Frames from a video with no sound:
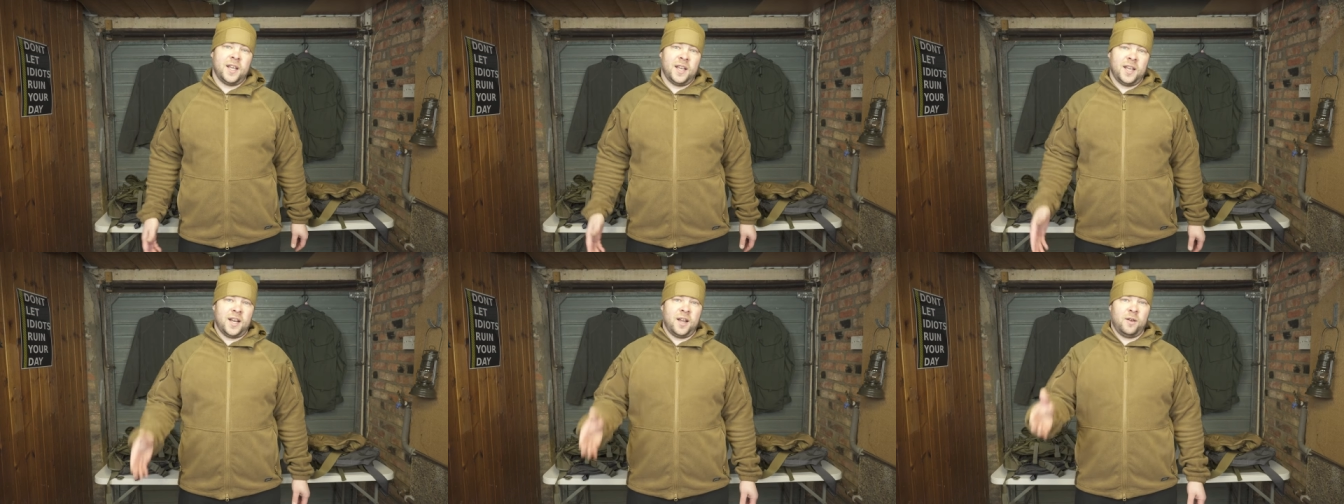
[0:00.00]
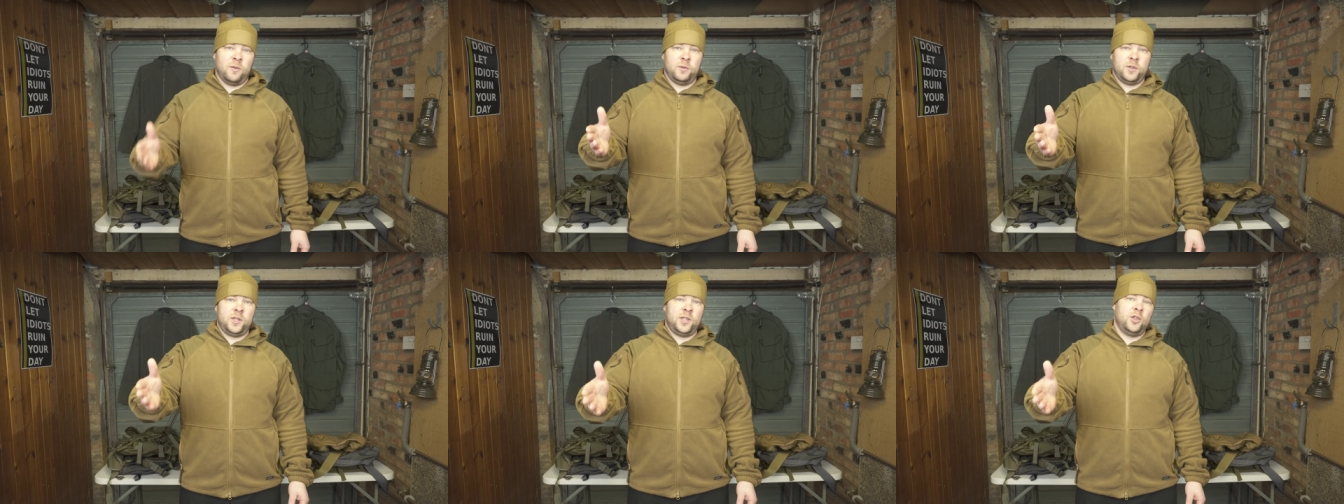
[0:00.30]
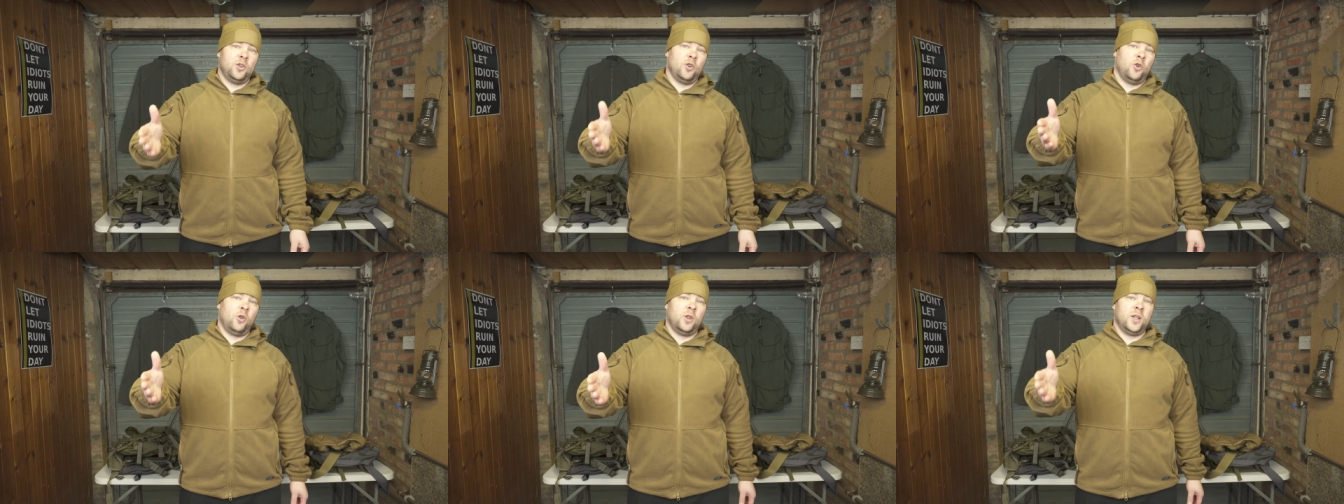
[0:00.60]
and I will see
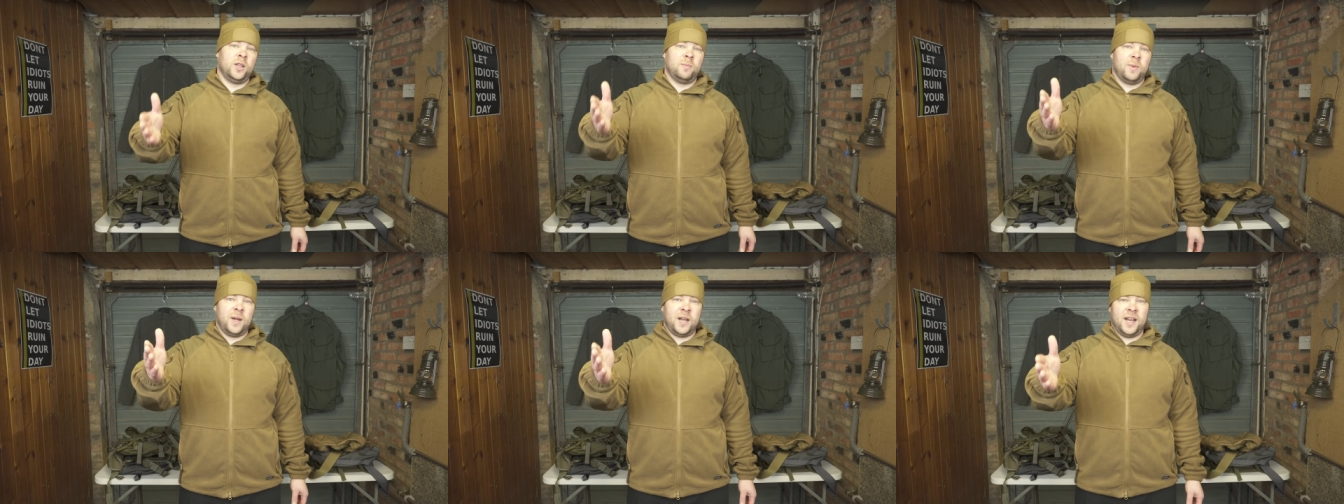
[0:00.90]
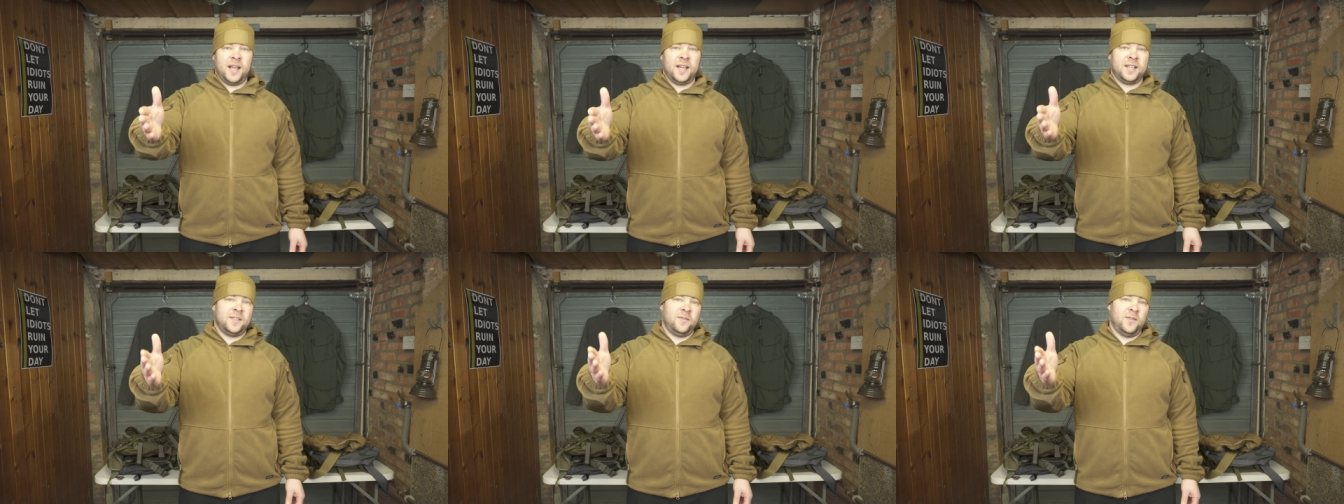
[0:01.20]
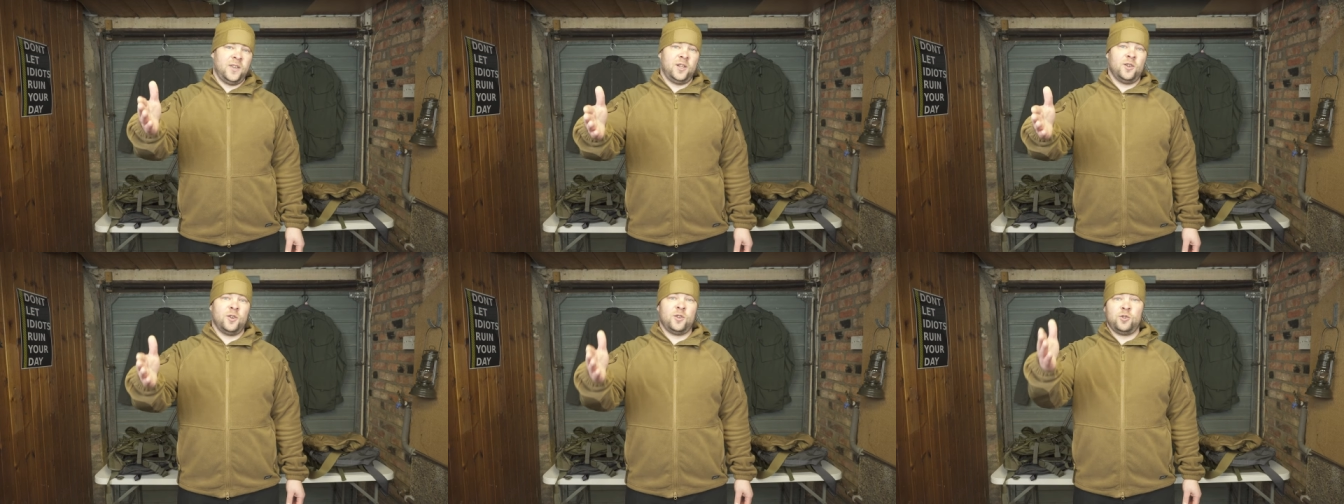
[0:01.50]
you all in my next
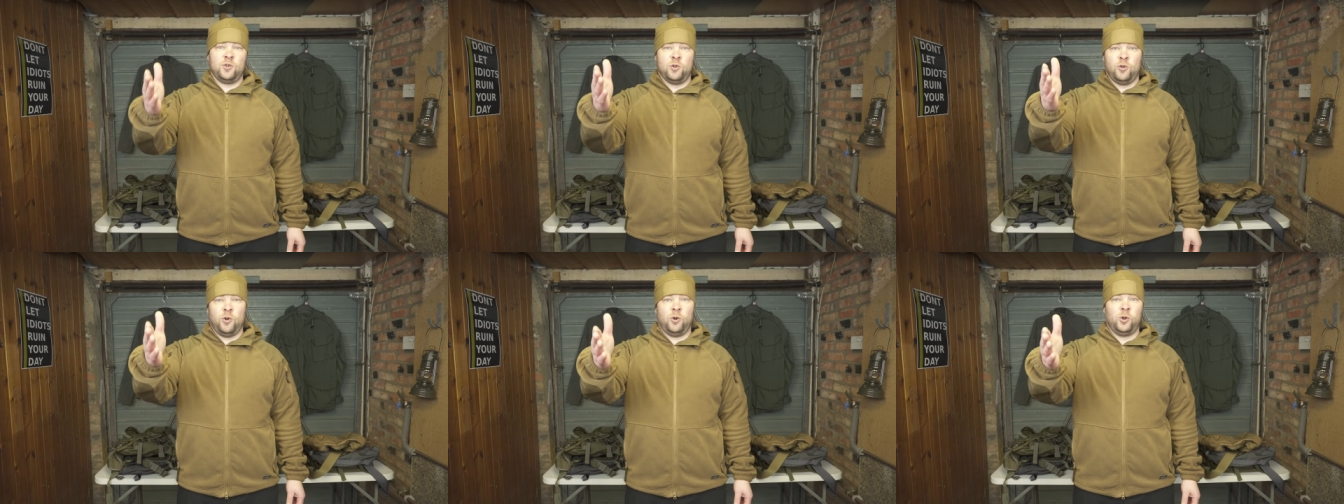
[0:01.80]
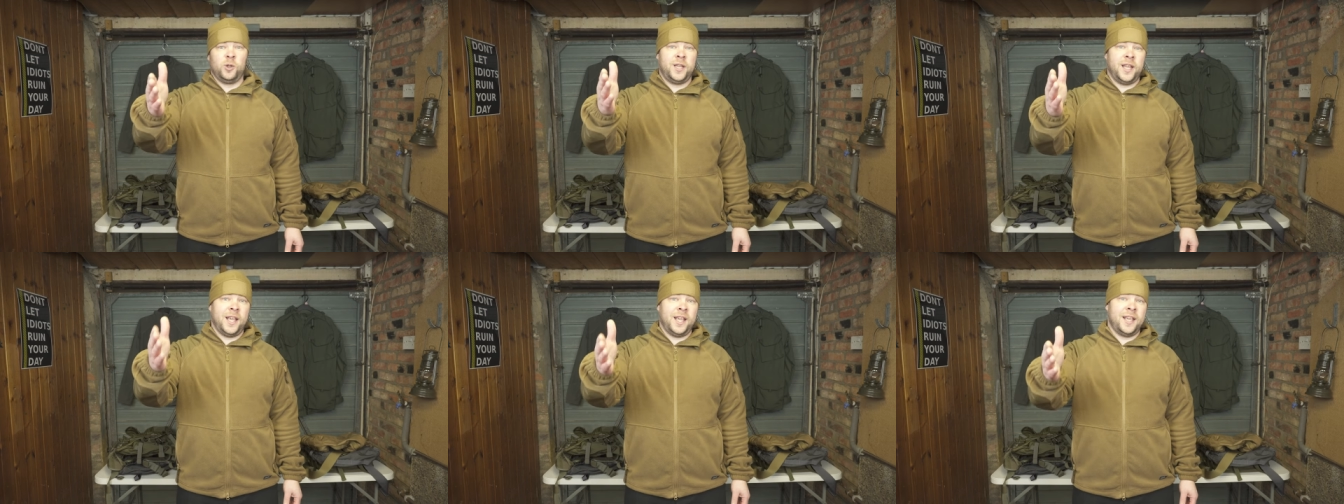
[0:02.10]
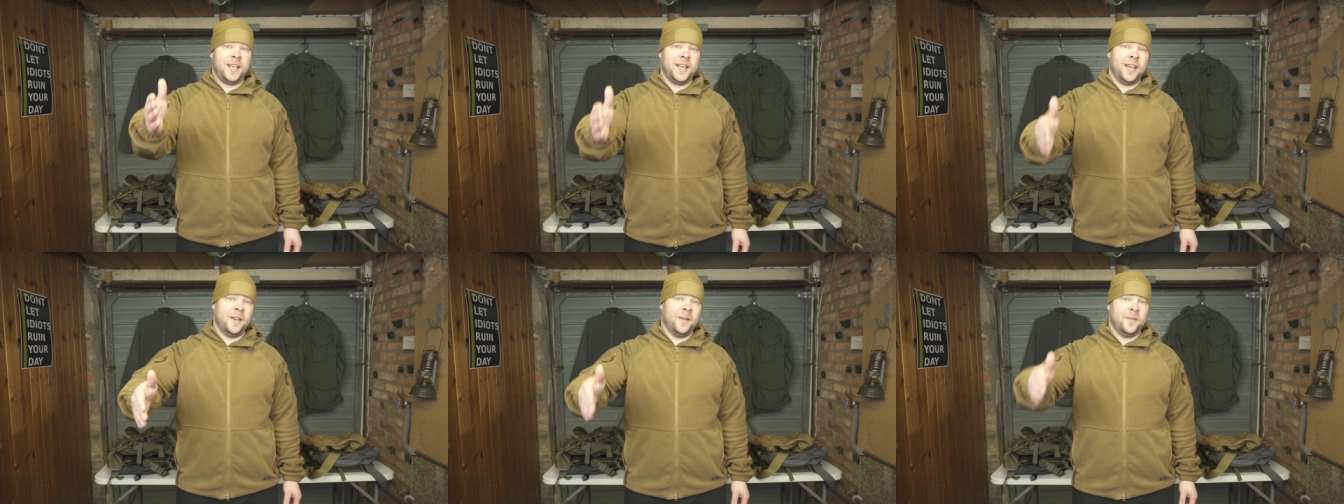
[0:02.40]
video. You all
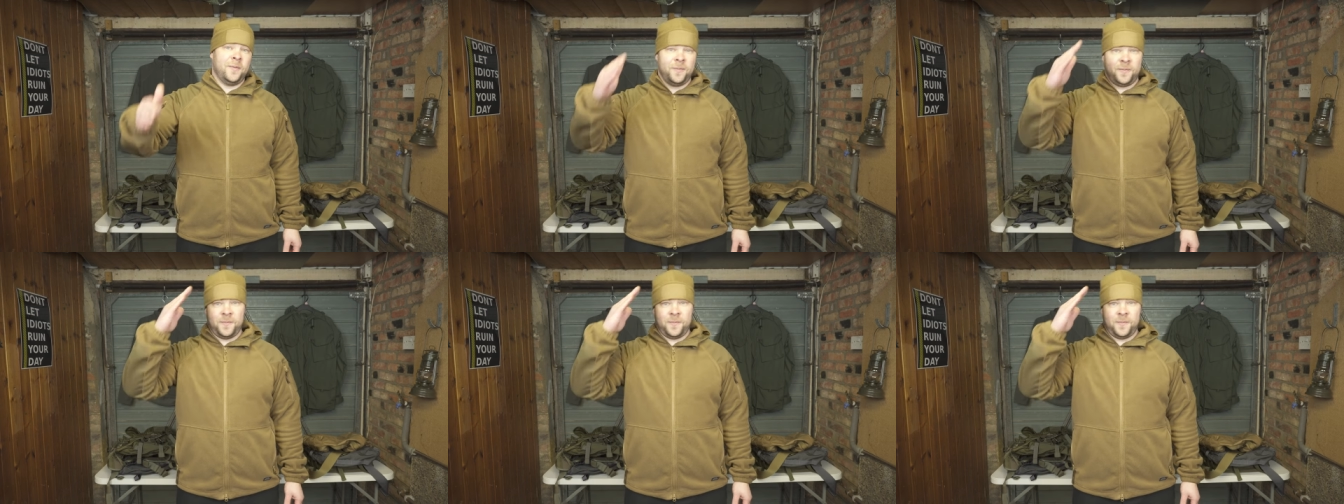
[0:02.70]
take care.